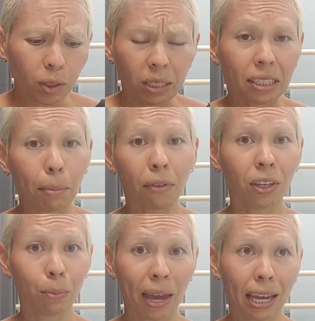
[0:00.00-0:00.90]
Some of
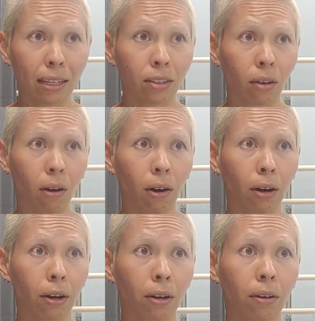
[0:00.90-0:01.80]
these pains
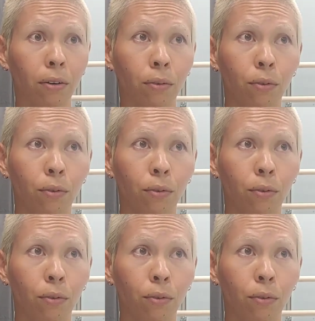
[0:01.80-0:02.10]
are